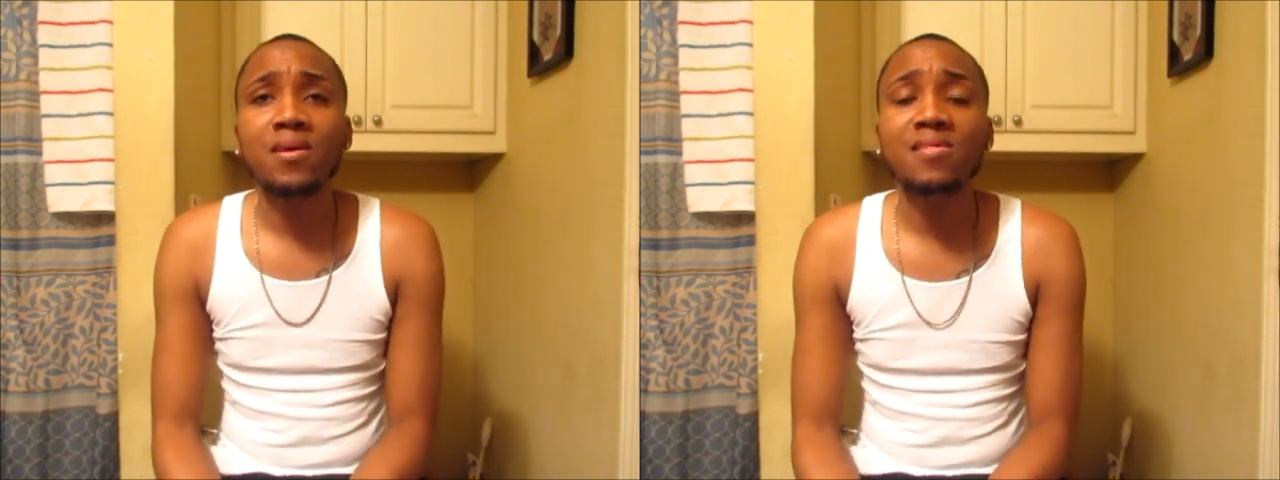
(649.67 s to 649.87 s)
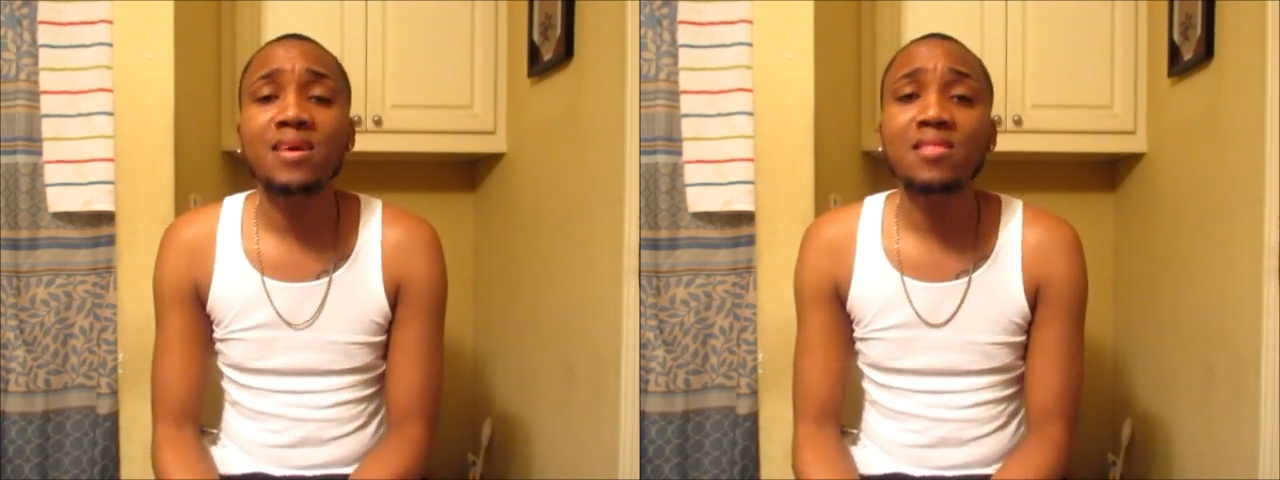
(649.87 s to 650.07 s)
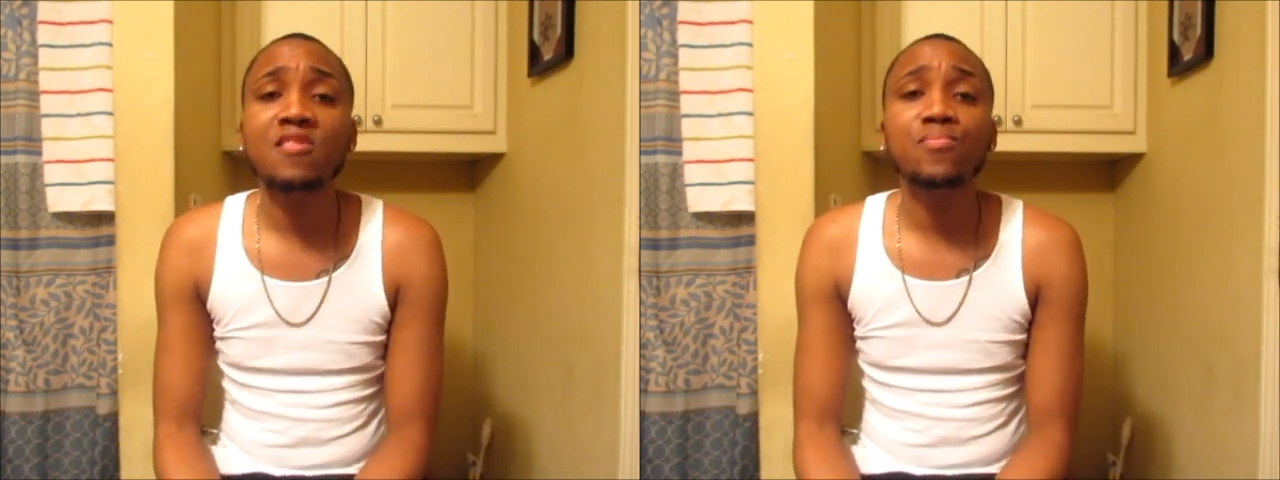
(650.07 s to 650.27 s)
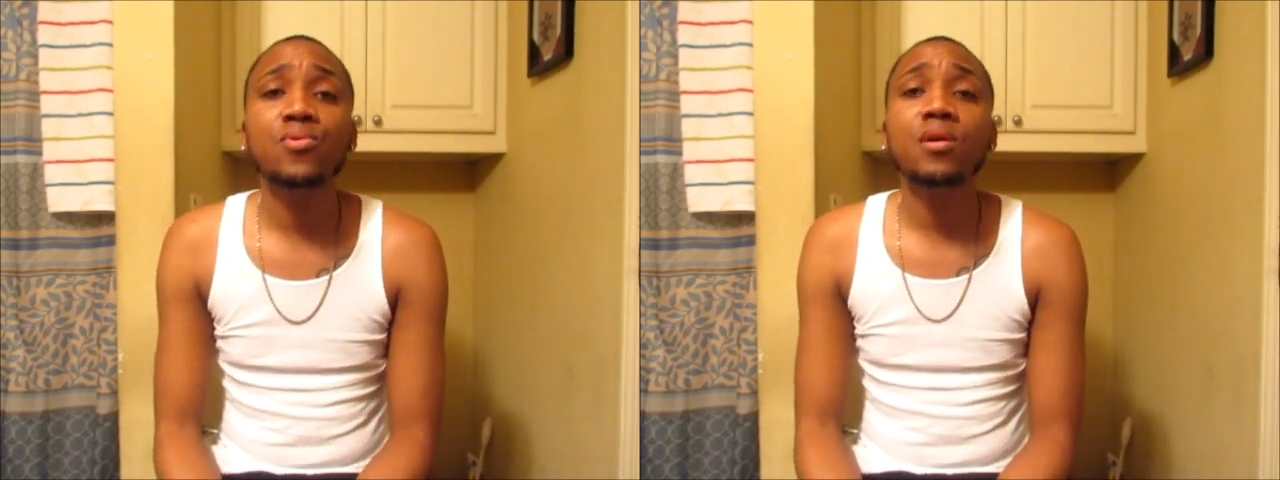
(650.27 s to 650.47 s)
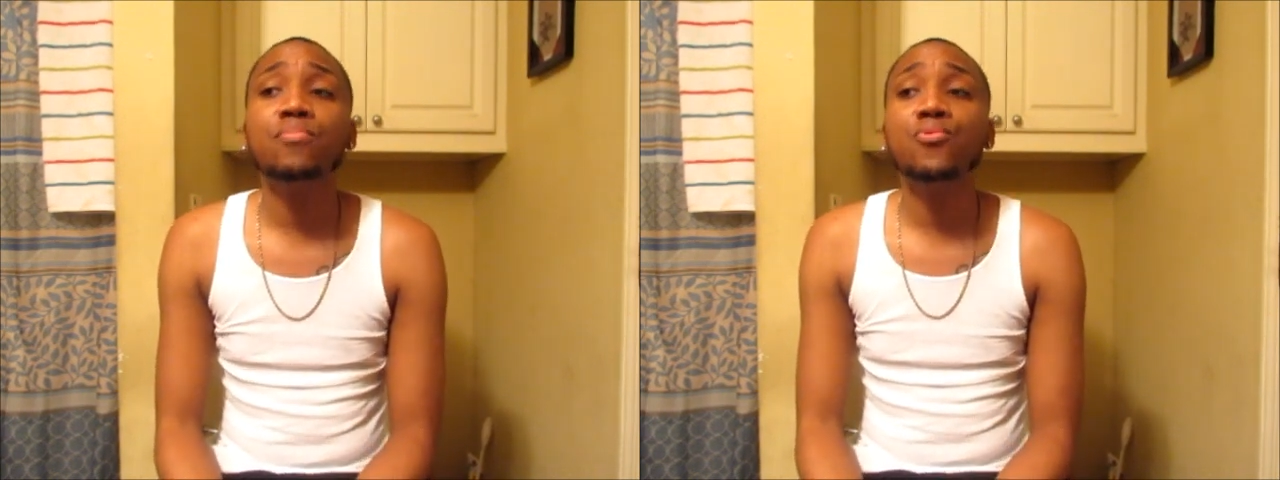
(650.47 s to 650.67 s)
because at this
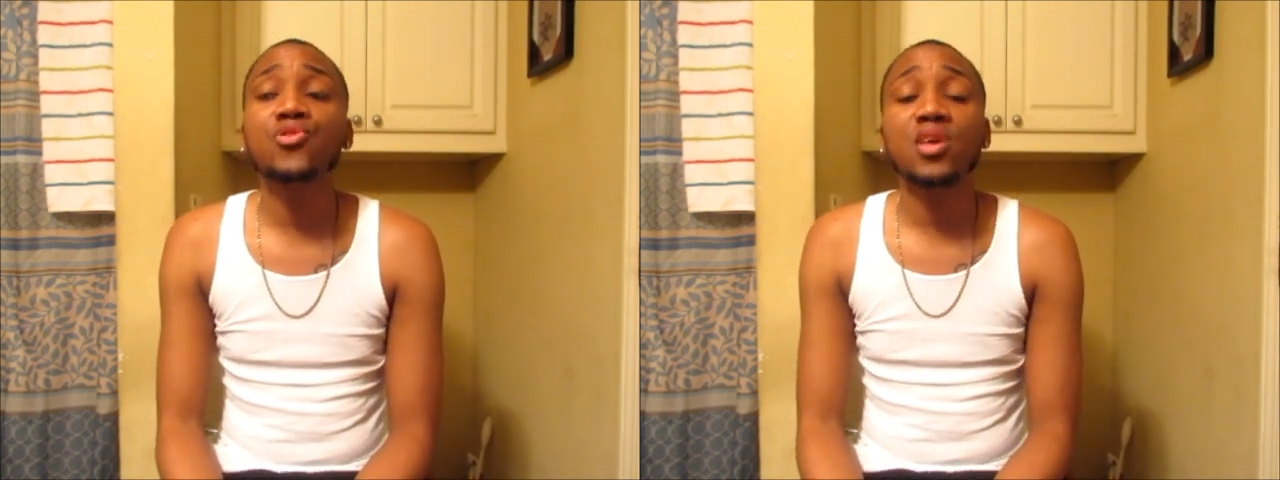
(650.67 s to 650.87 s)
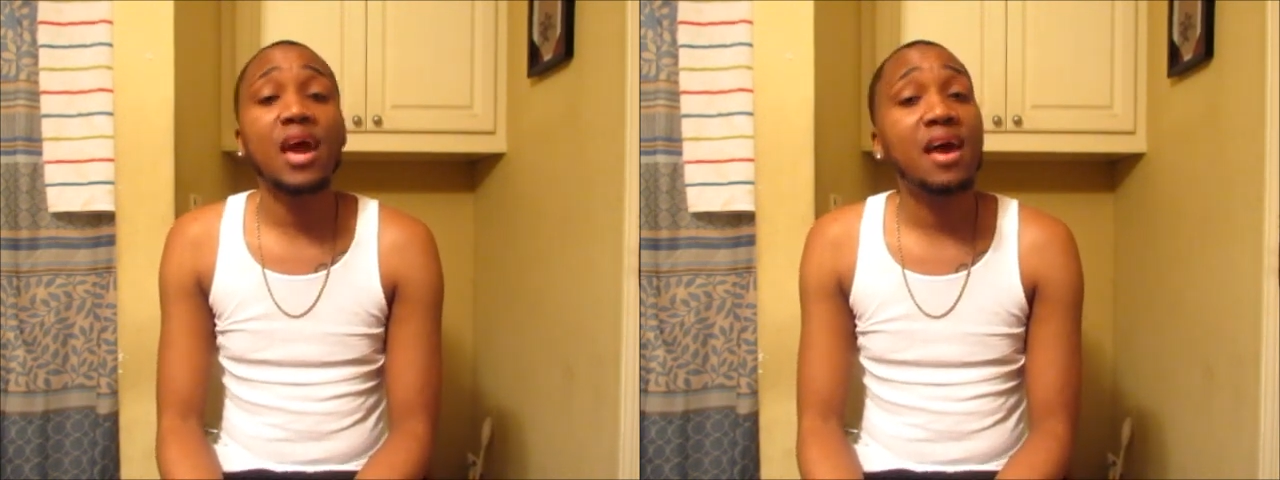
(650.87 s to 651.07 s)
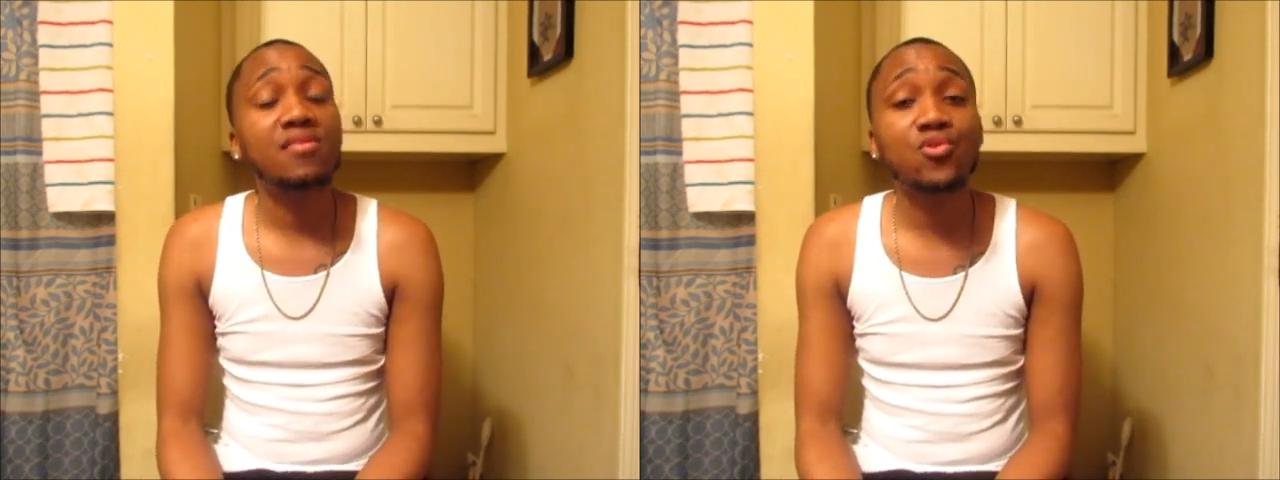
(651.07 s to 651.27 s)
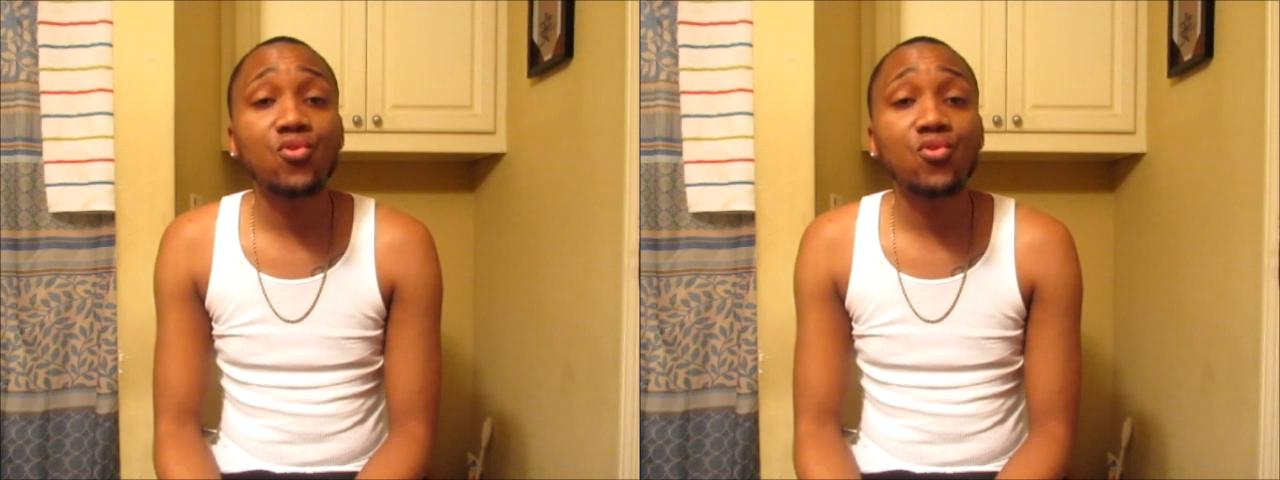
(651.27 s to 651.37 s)
point, Porsha has a